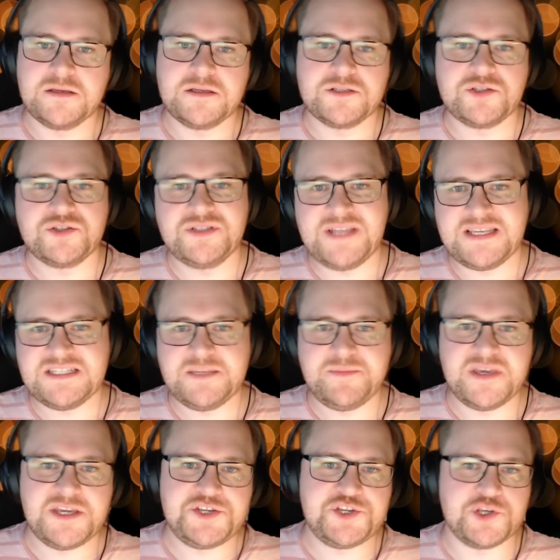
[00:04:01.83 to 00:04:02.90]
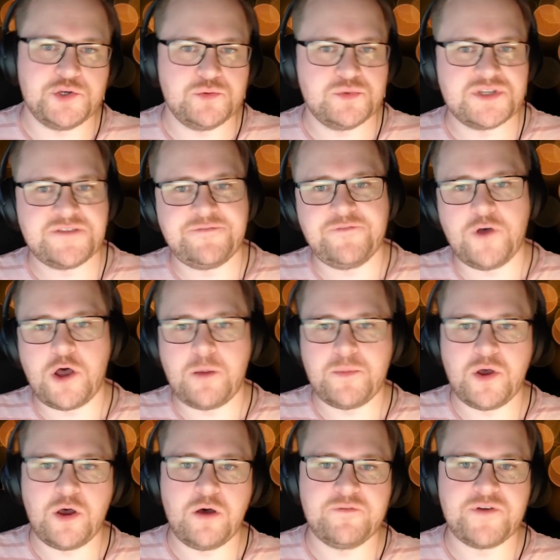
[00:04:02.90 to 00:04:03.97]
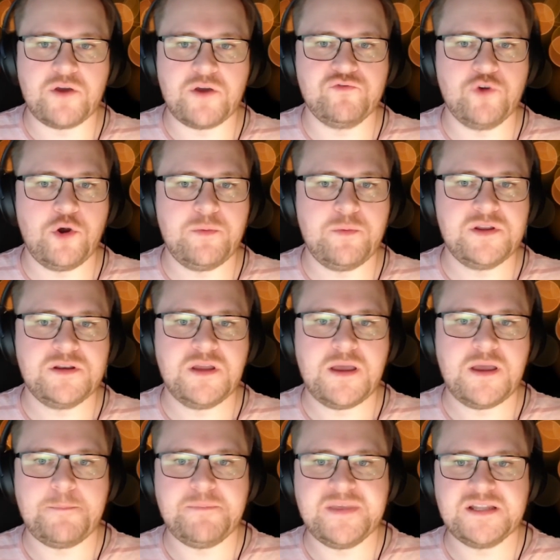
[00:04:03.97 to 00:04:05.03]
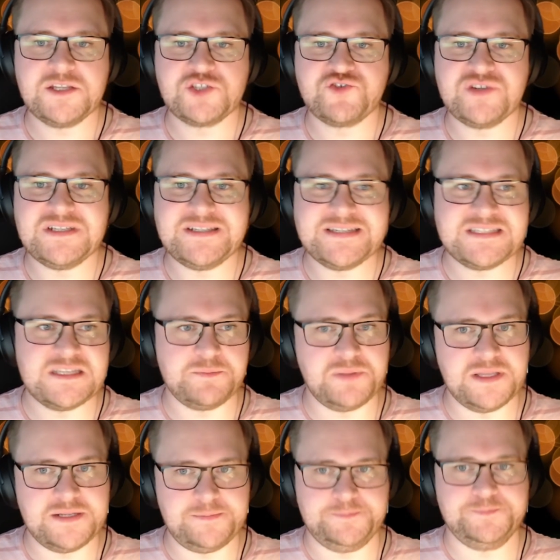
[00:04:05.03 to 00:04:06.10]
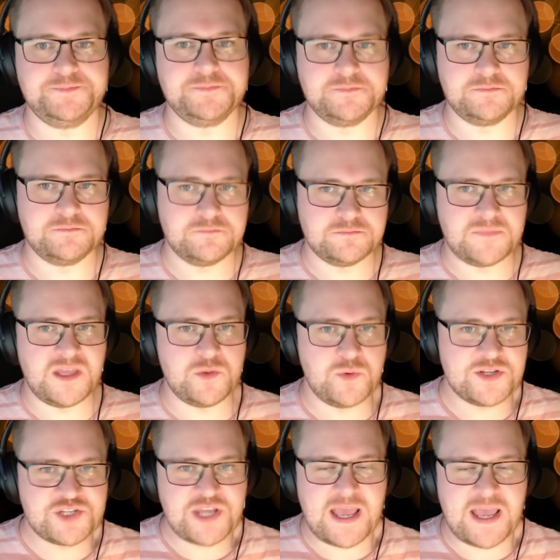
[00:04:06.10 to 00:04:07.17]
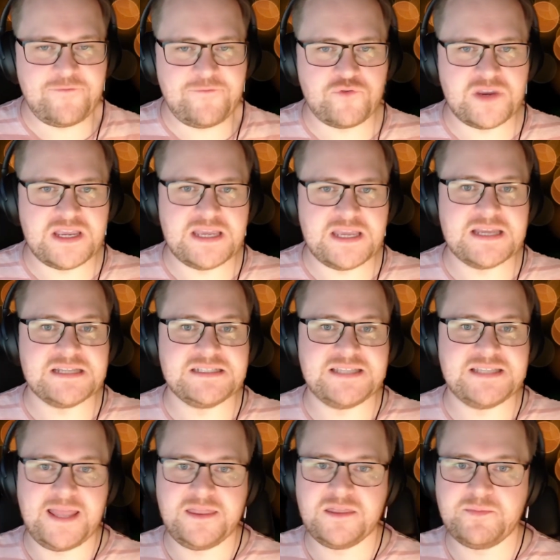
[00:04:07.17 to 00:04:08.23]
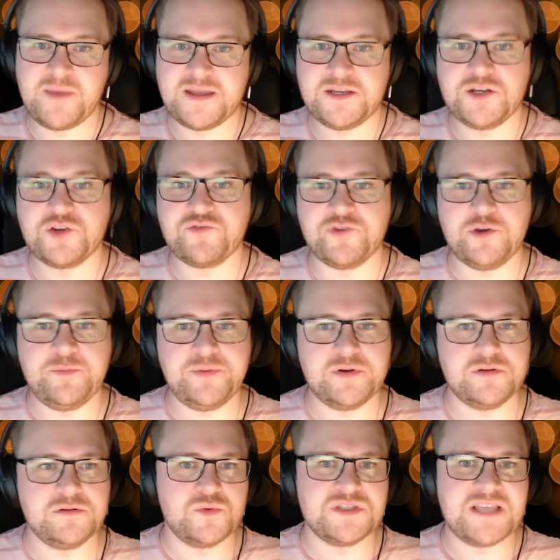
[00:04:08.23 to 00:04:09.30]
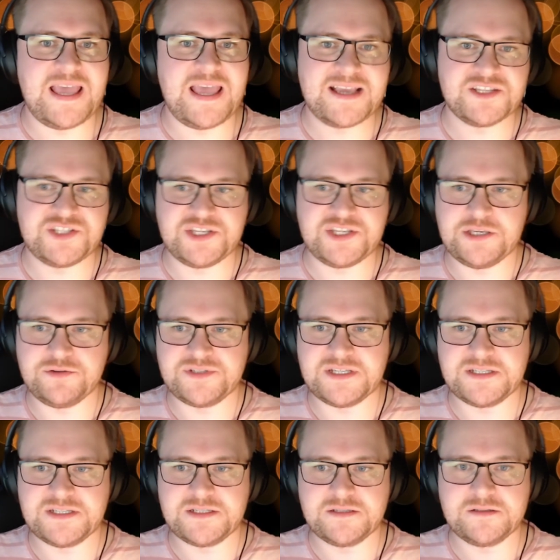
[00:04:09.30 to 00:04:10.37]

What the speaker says: So decimation was a form of Roman military discipline in which every 10th man in a group was executed